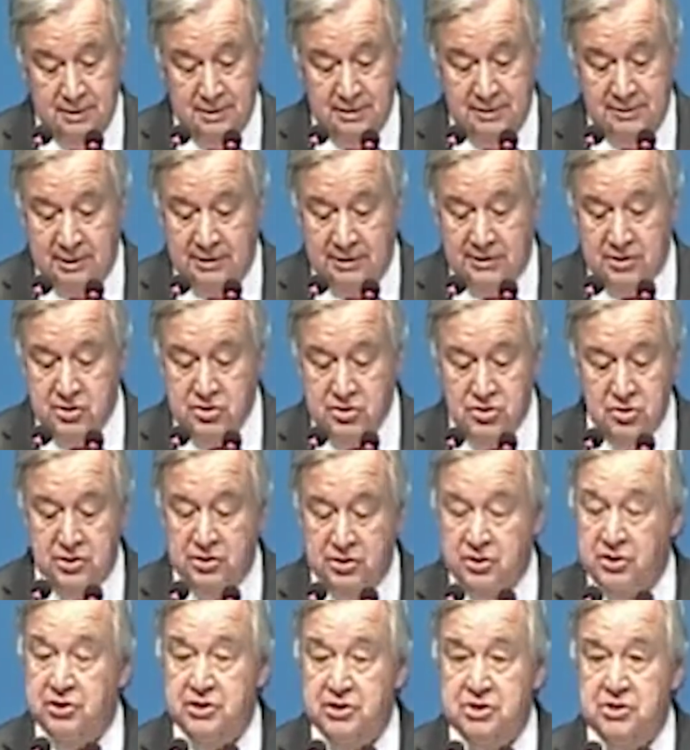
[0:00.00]
That is
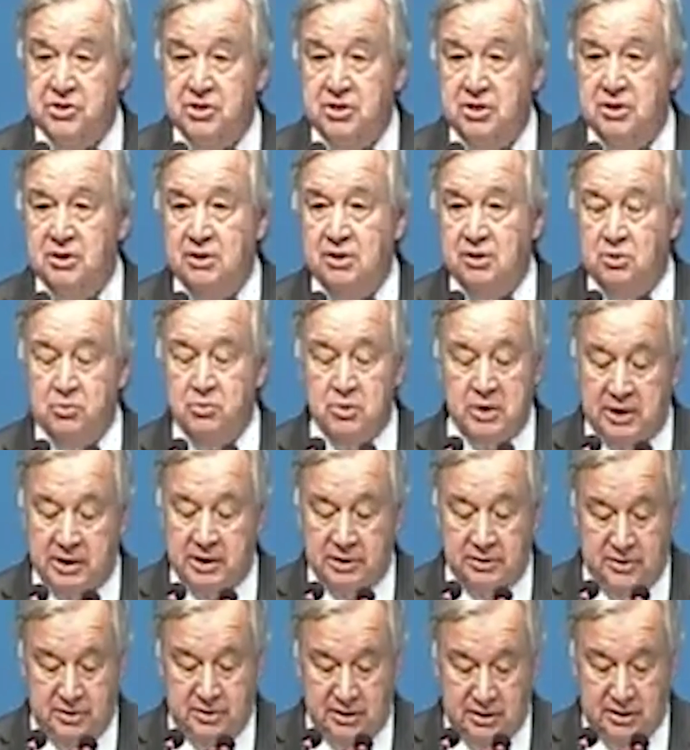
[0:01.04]
not a risk we
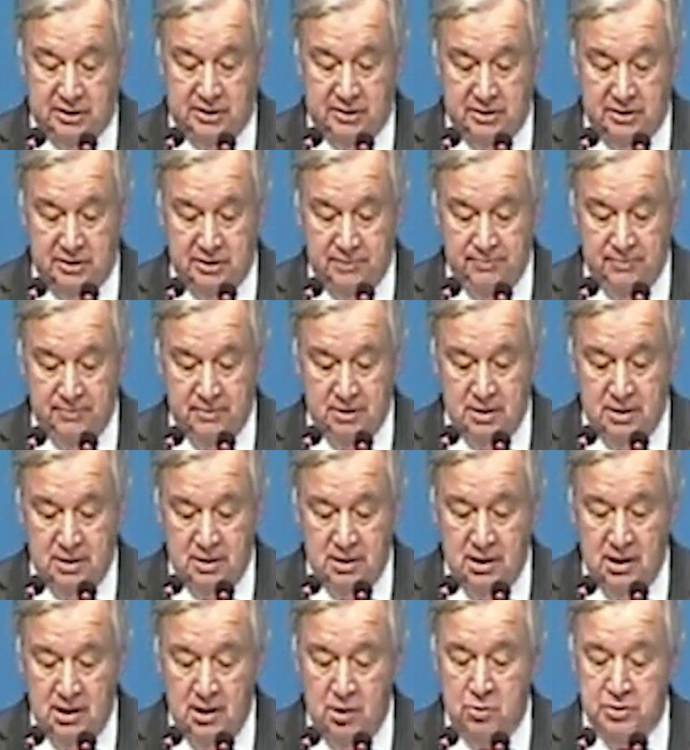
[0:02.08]
can take.
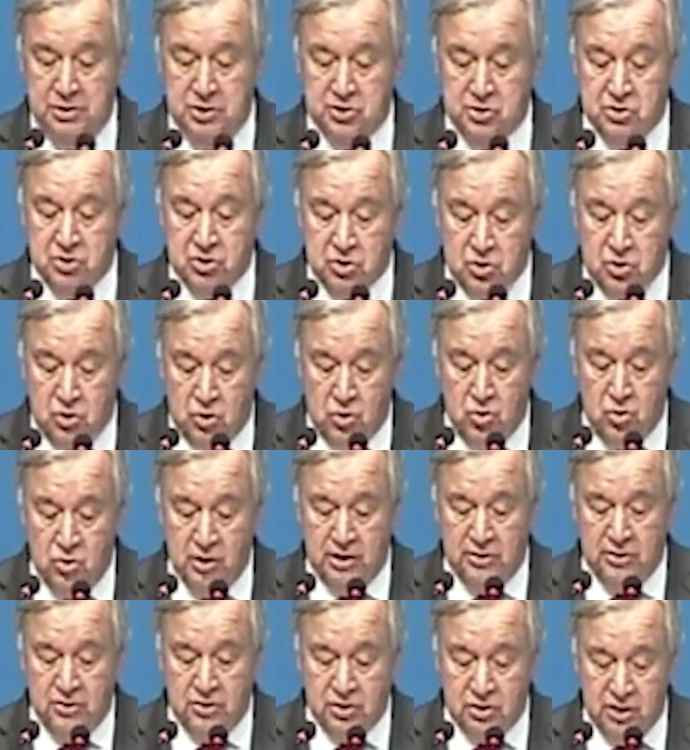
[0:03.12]
We need strong
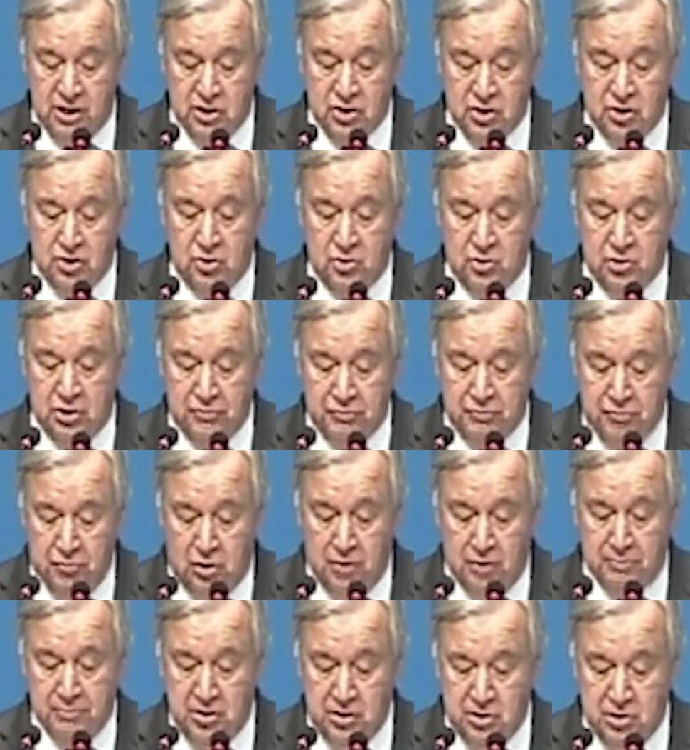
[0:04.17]
international
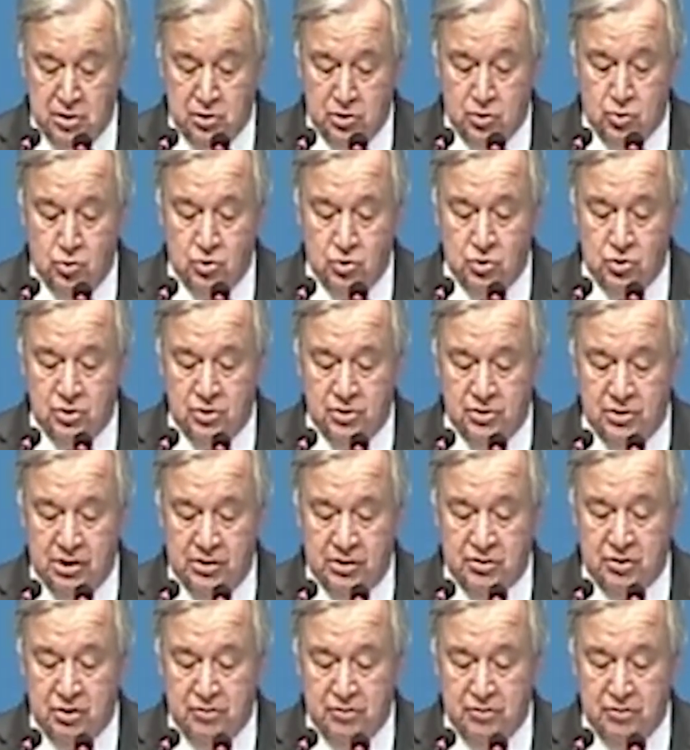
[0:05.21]
reformed institutions that